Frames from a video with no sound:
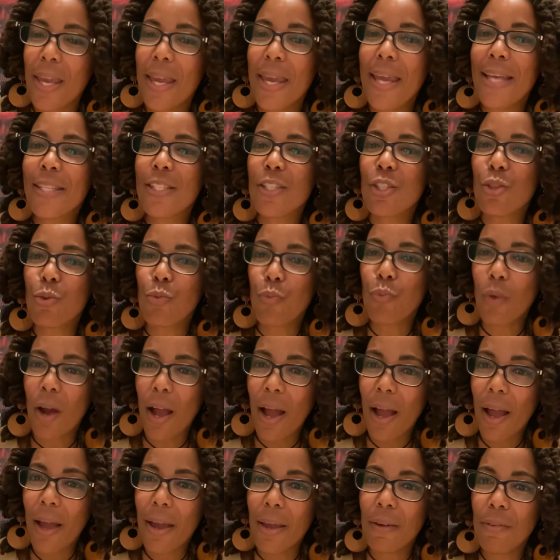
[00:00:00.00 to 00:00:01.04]
it's
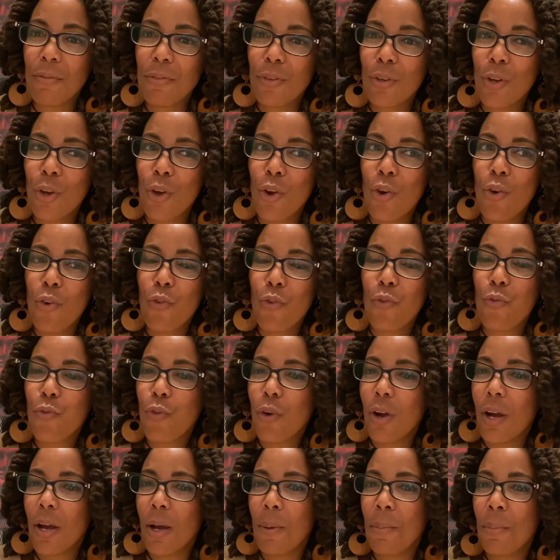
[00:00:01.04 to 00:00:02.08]
derived
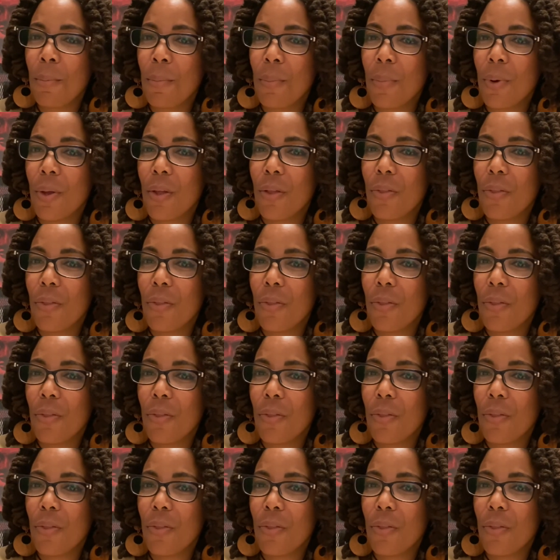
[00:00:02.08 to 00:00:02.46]
from